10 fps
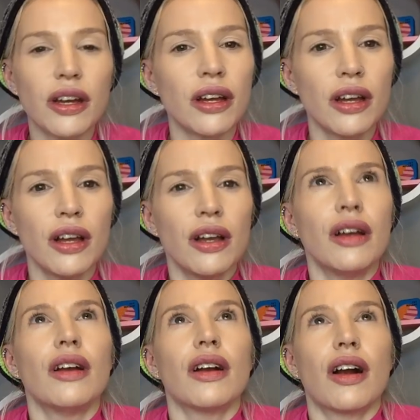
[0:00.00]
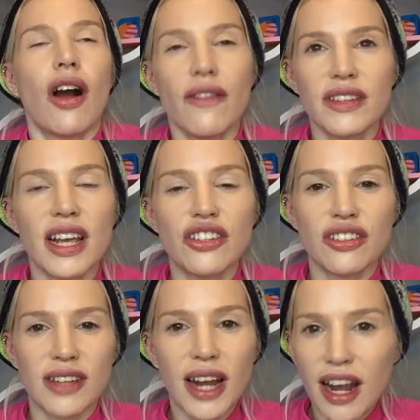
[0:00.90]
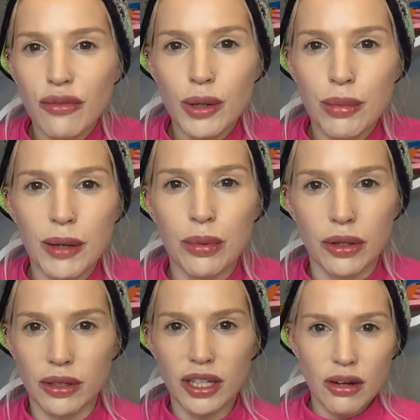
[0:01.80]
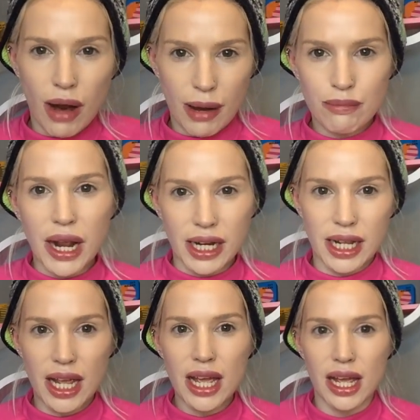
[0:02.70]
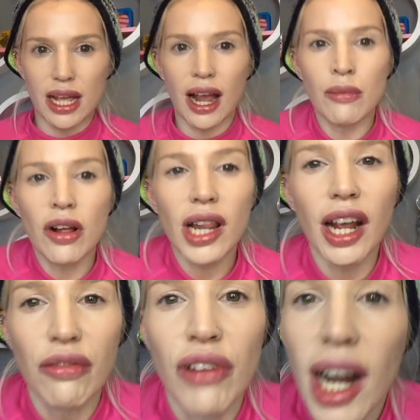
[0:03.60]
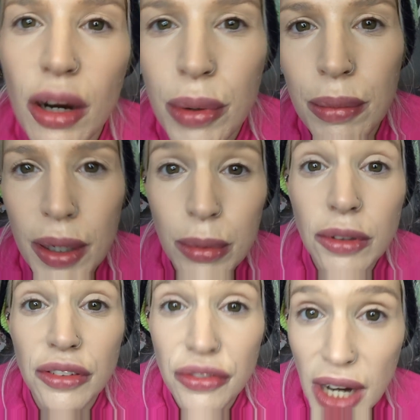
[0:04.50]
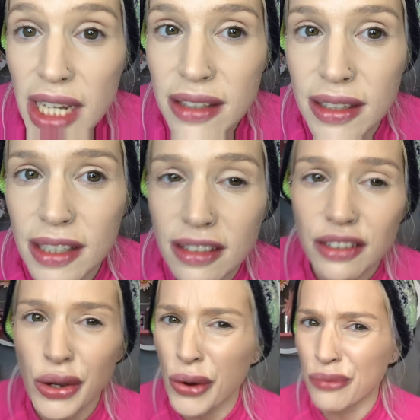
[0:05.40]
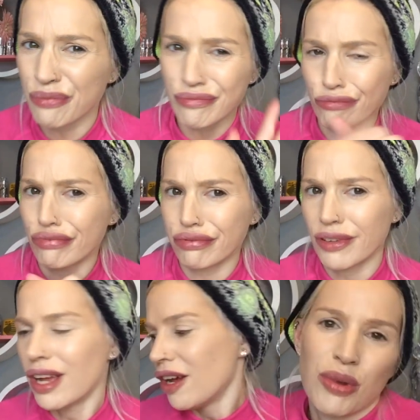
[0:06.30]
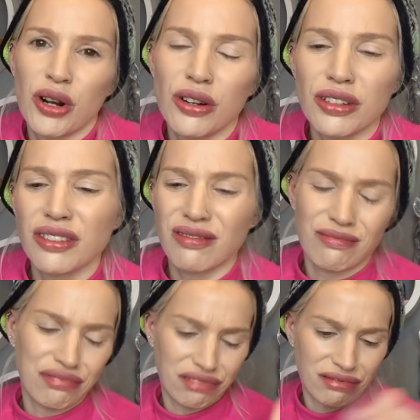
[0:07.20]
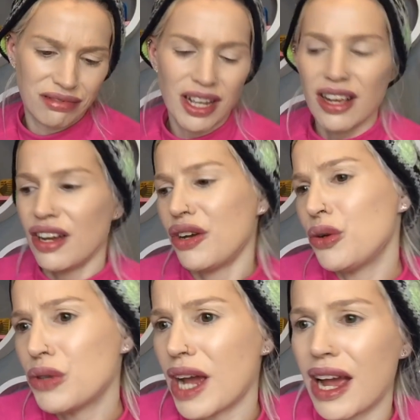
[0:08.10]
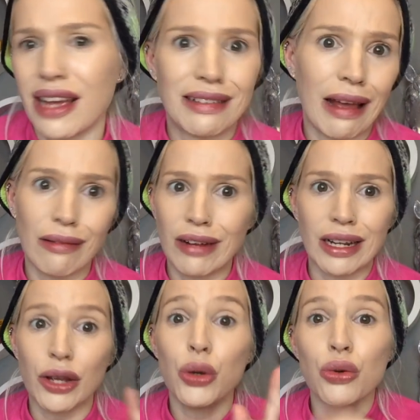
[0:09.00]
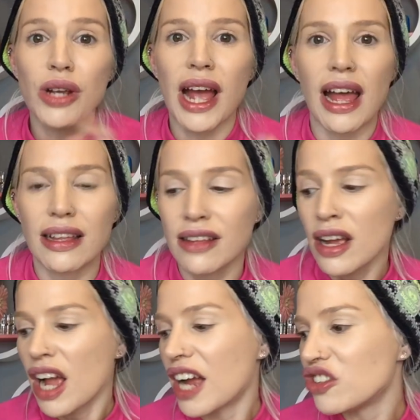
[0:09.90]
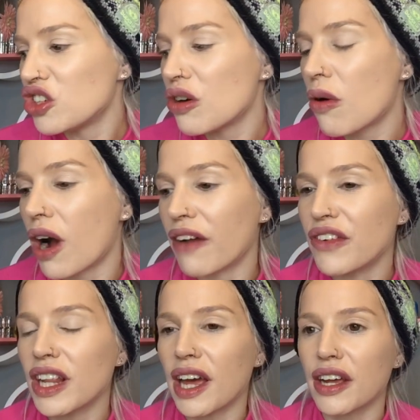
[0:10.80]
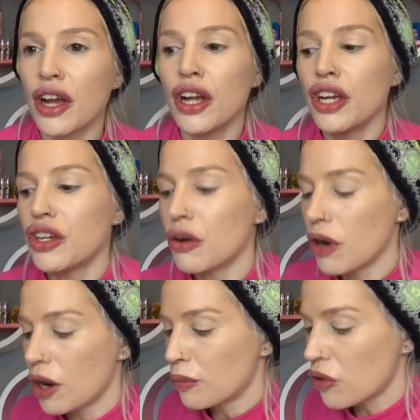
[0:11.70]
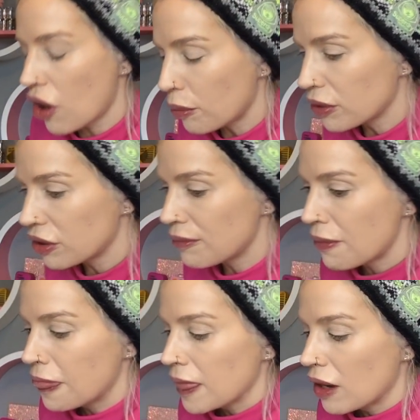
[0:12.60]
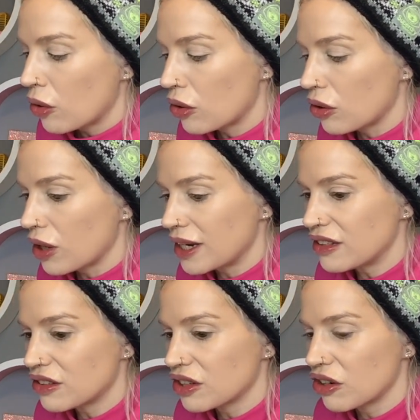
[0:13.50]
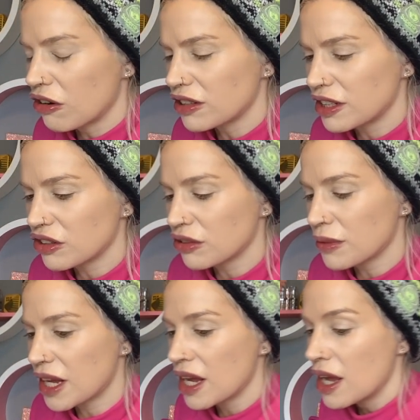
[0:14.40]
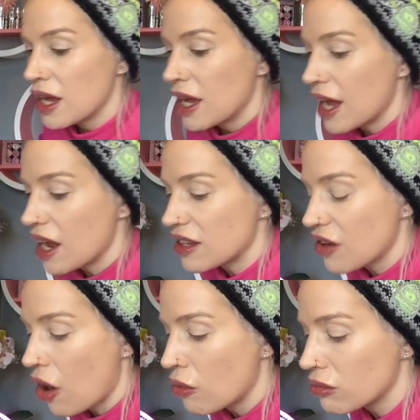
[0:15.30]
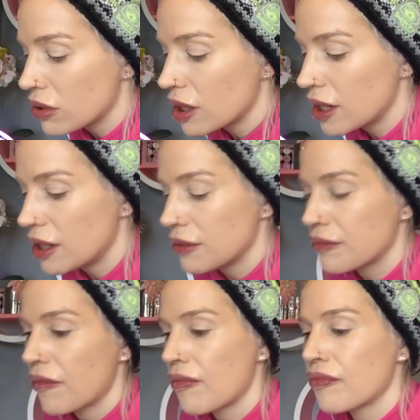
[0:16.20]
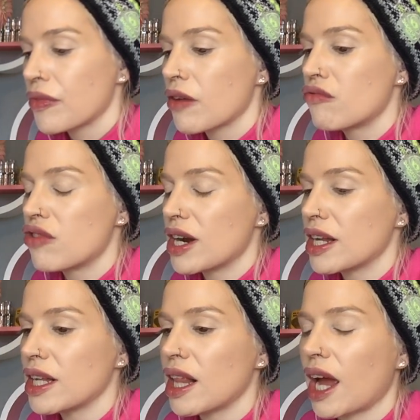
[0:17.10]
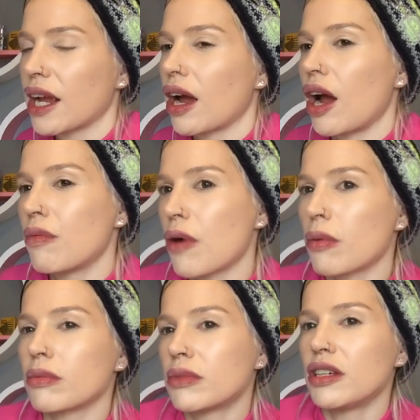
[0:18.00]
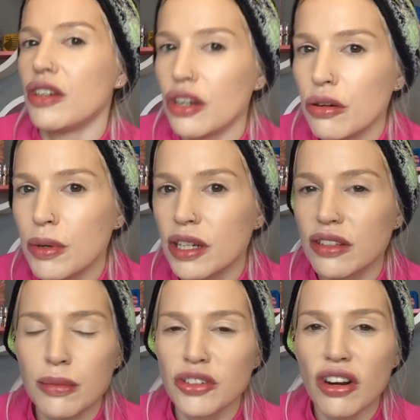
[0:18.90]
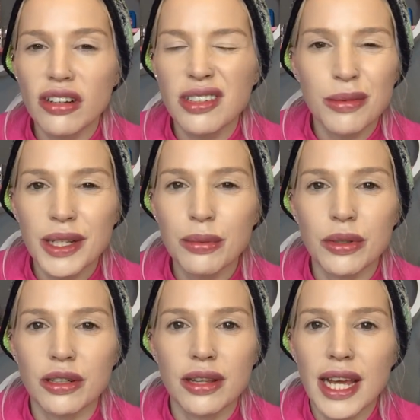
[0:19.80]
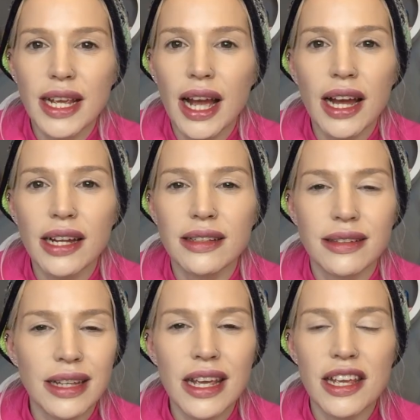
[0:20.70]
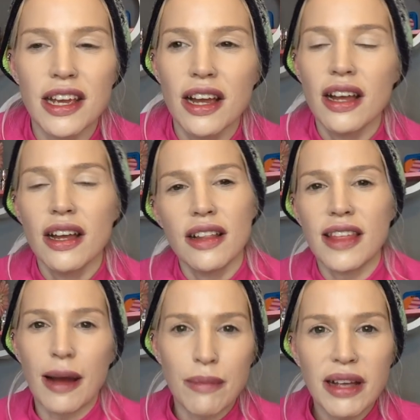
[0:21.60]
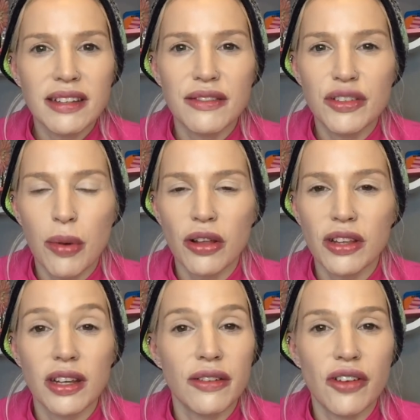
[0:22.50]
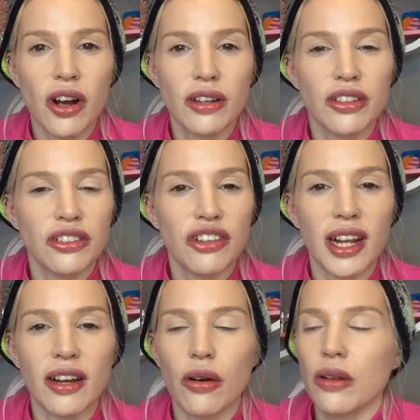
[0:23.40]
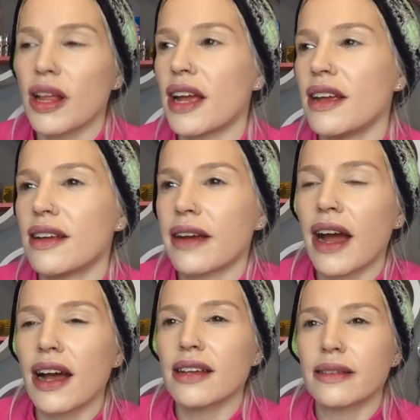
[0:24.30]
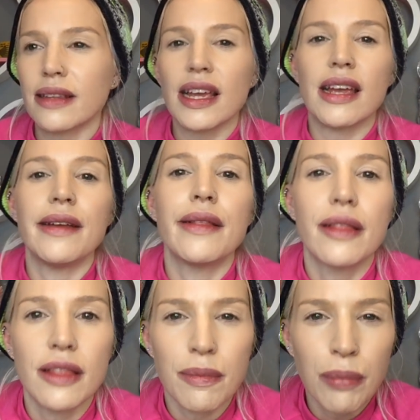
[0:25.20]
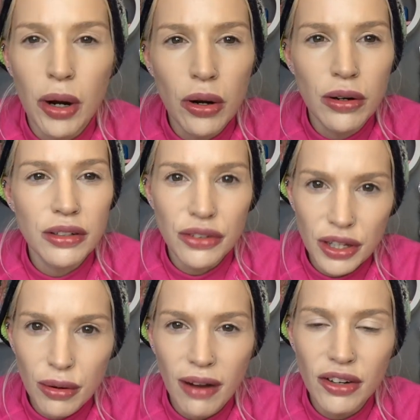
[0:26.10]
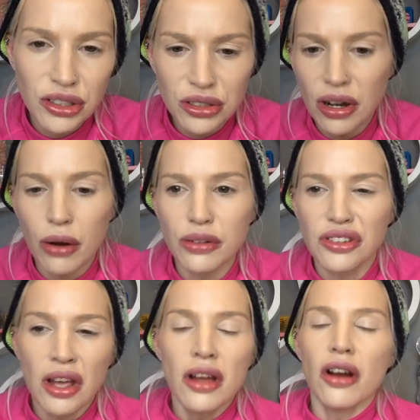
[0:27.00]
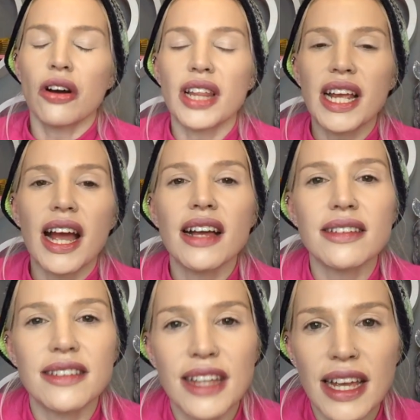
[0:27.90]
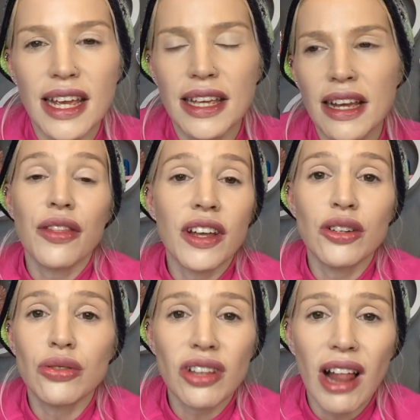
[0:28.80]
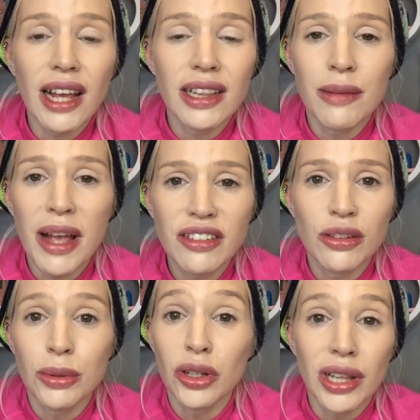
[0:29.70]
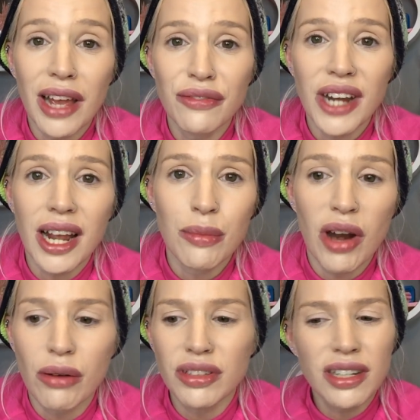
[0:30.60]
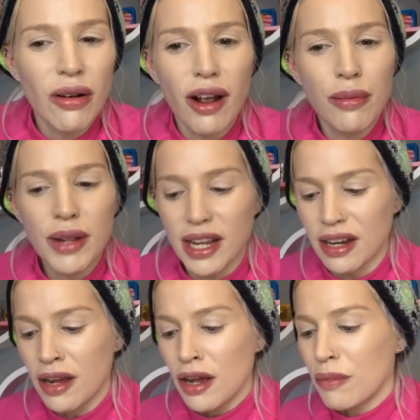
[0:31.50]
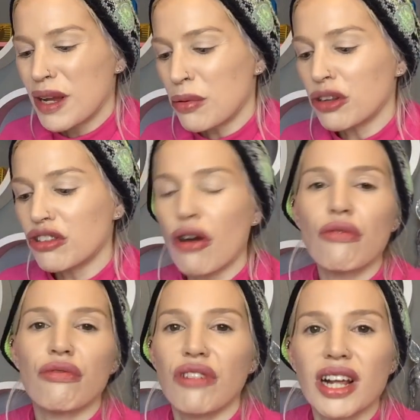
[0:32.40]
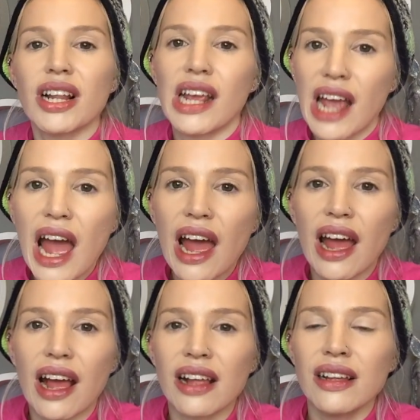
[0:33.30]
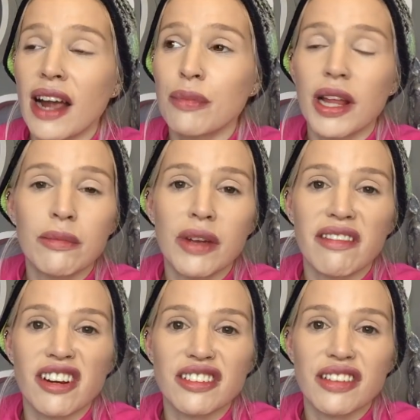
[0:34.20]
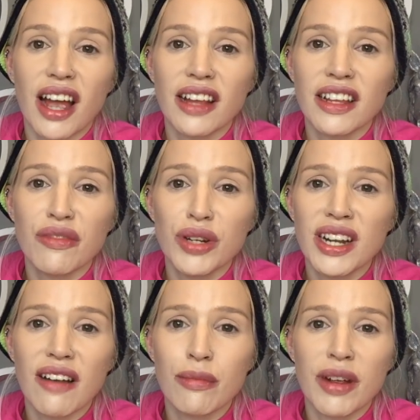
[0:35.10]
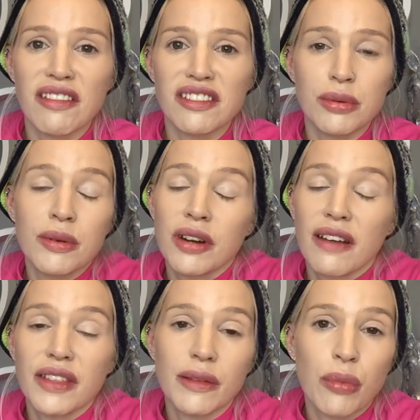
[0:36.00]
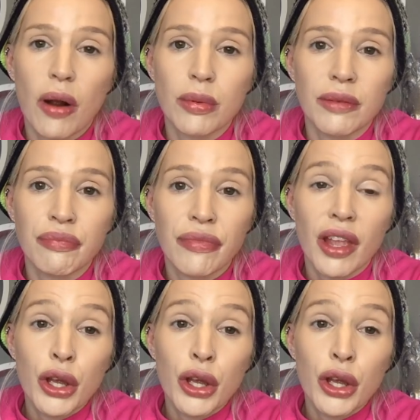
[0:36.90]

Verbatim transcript: the conversations I have with people, you know, I'm back here. I'm not like right up in people's faces. So pores who cares? Like, really, who cares? And do you know what? I feel like, you know, a problem or an insecurity or something, it's only really like a problem to you because the majority of people, they can't see that massive spot that you've got on your chin or they can't see the pores that you have on your nose, or they can't see that you slightly messed up your left eyebrow. Do you know what I mean? People don't really care. I blame mirrors. I think if we didn't have mirrors, we wouldn't have this problem.